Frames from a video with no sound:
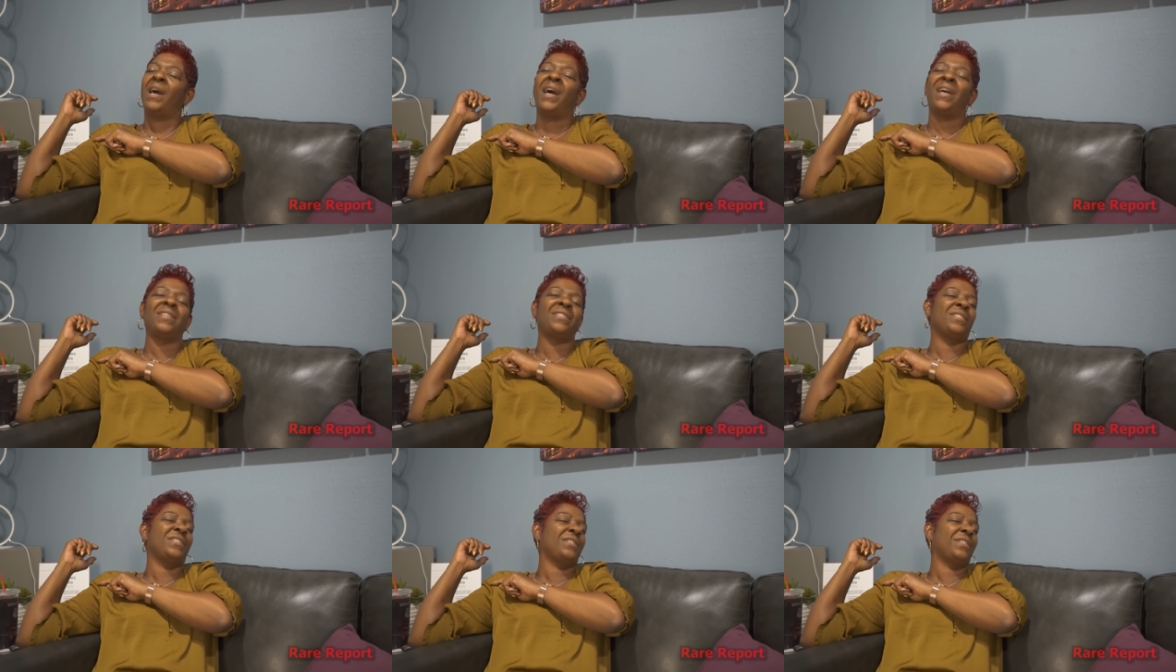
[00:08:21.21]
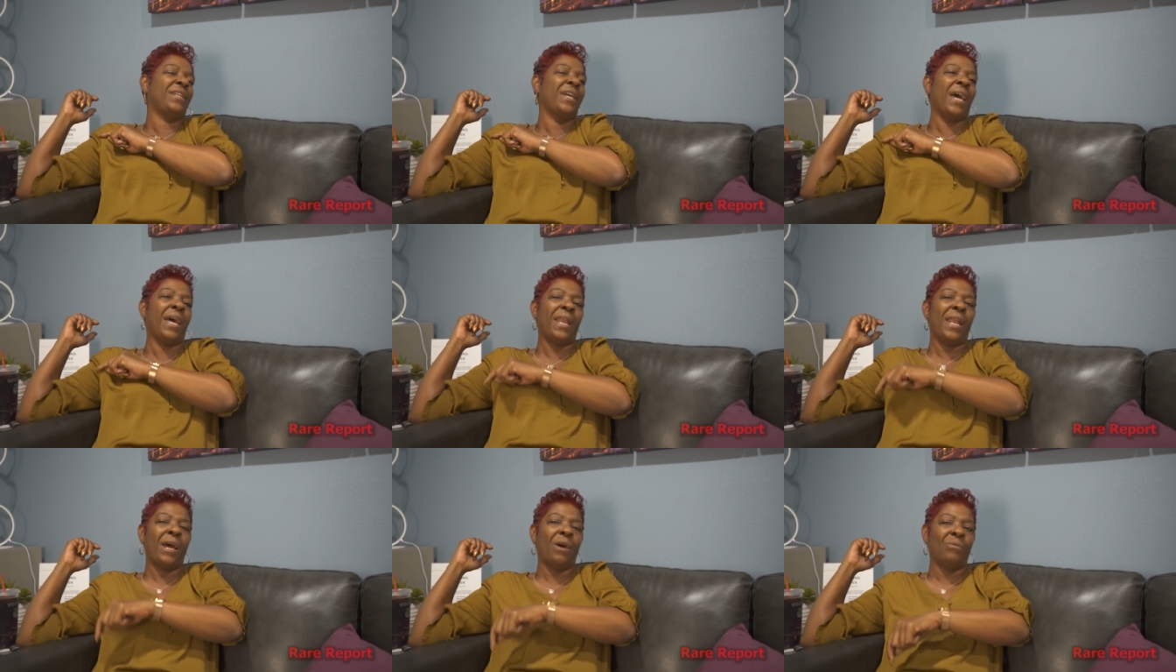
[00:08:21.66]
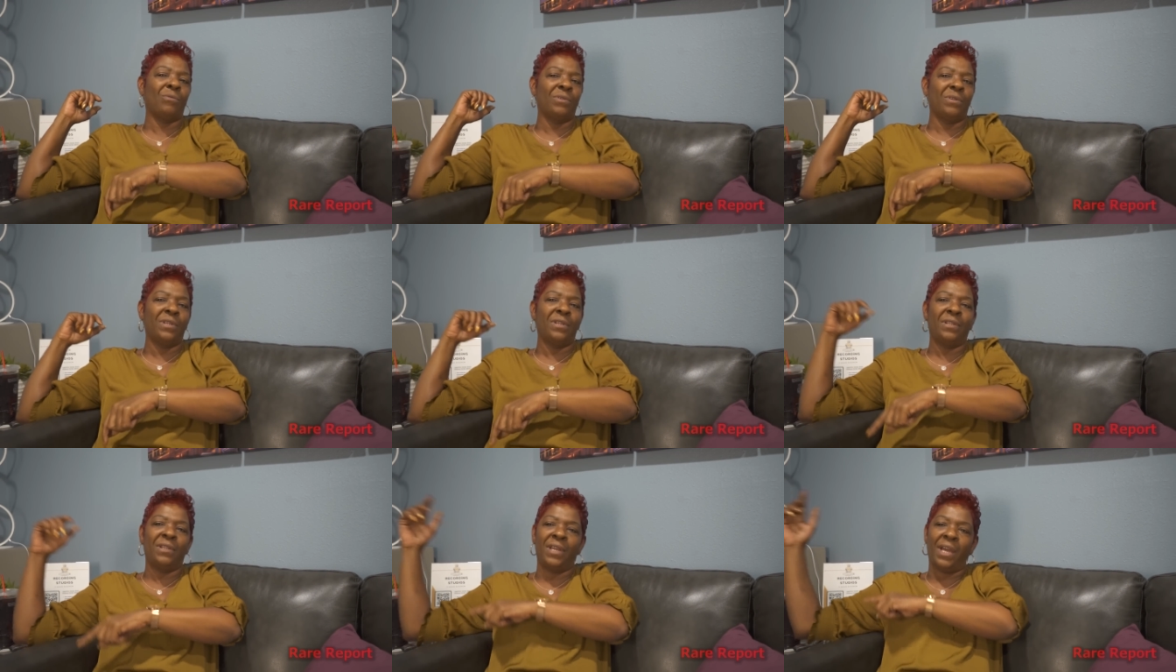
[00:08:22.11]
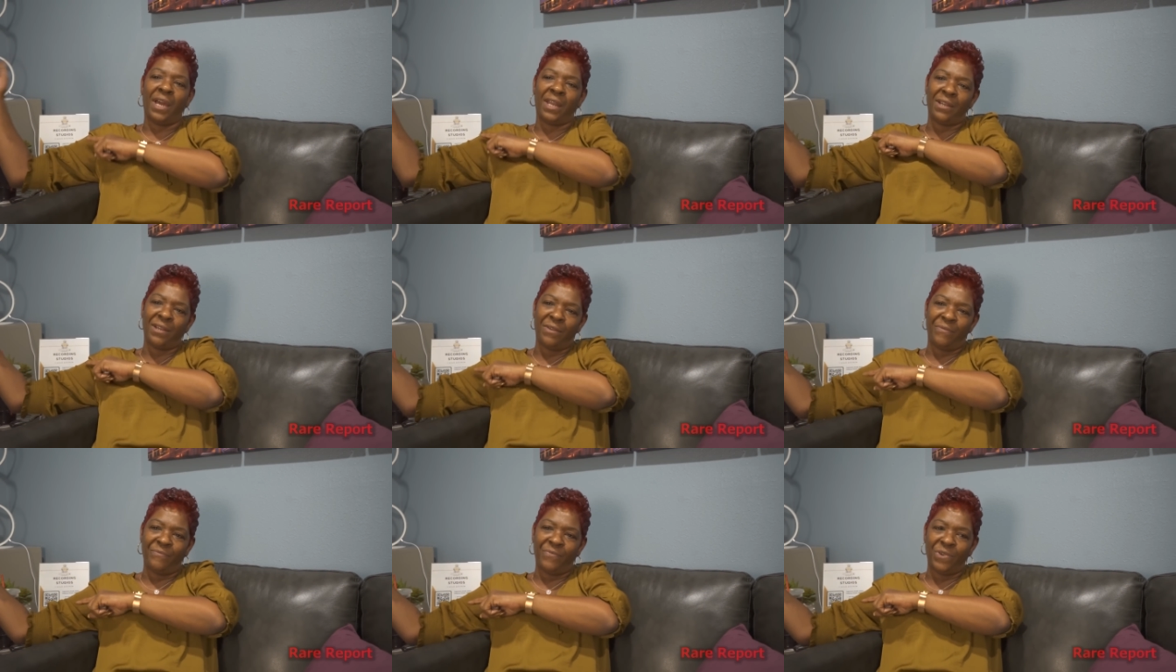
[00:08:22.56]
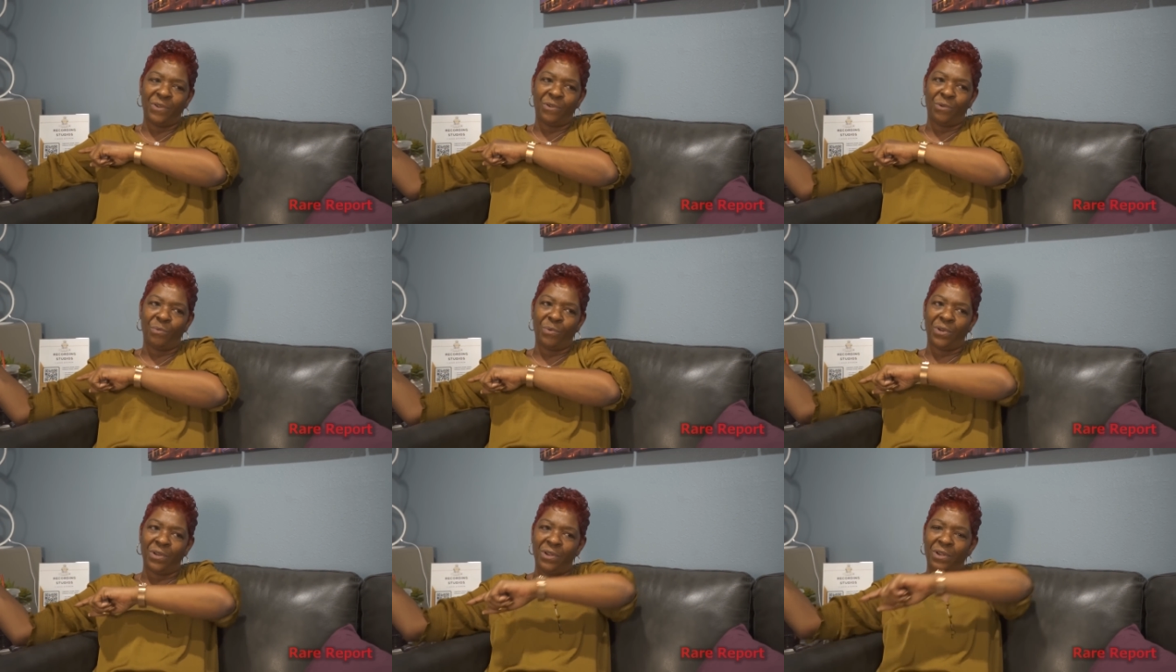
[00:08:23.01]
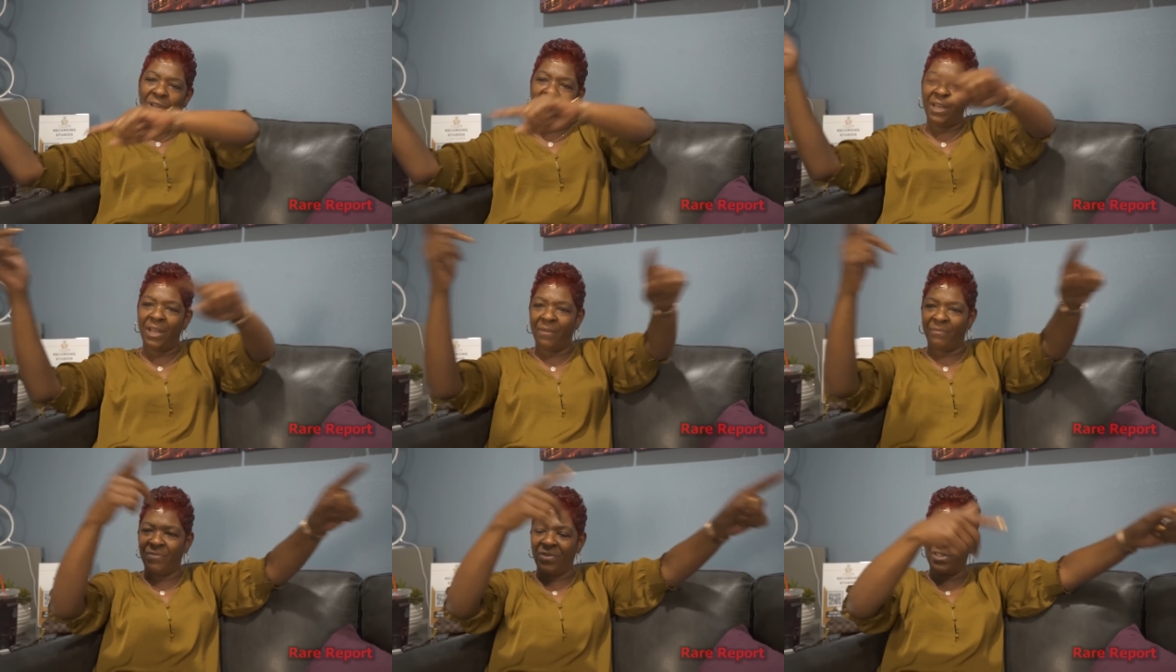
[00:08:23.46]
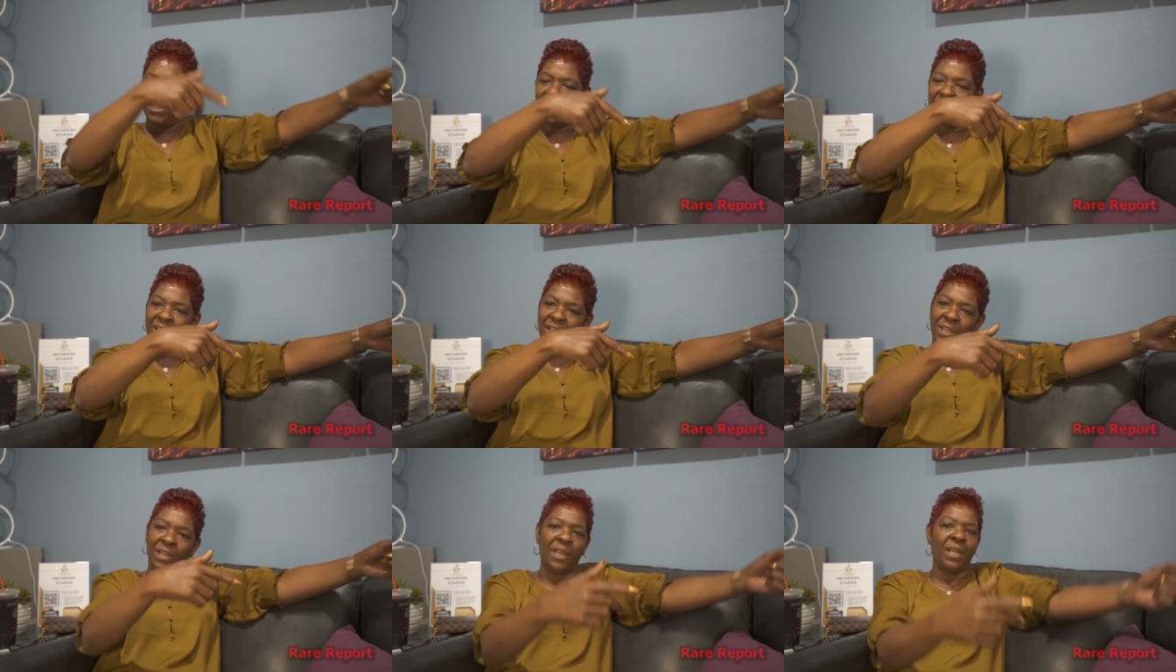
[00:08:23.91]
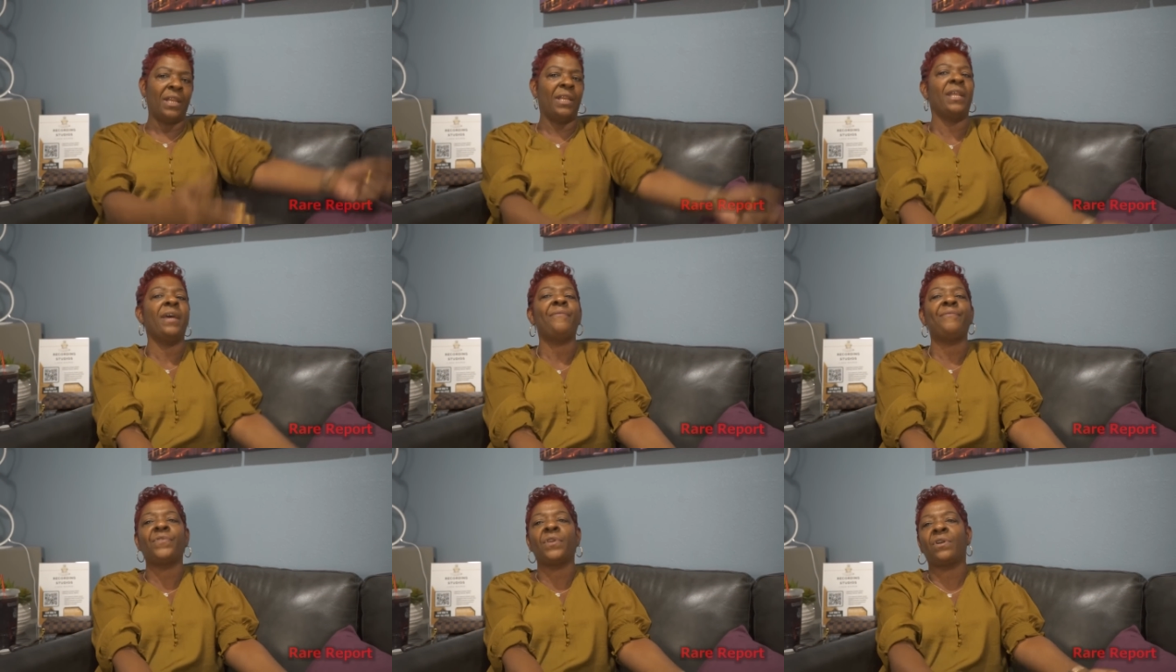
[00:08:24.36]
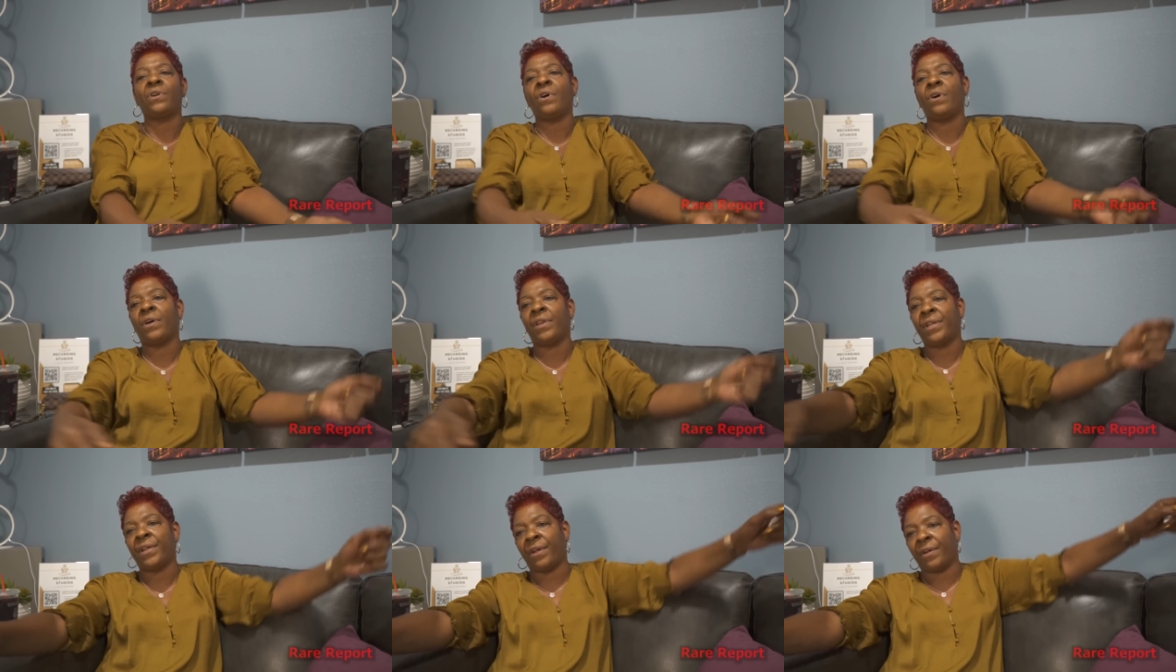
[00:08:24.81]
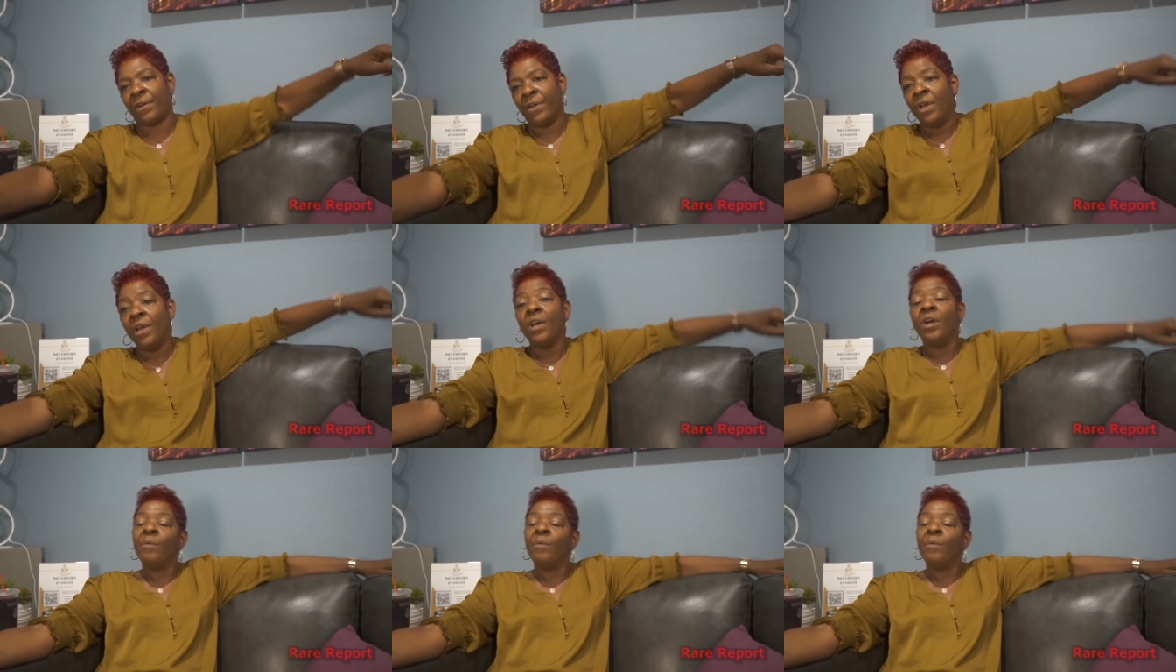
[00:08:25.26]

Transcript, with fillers: I just got out and got in the vehicle with her and left the scene and left the car there.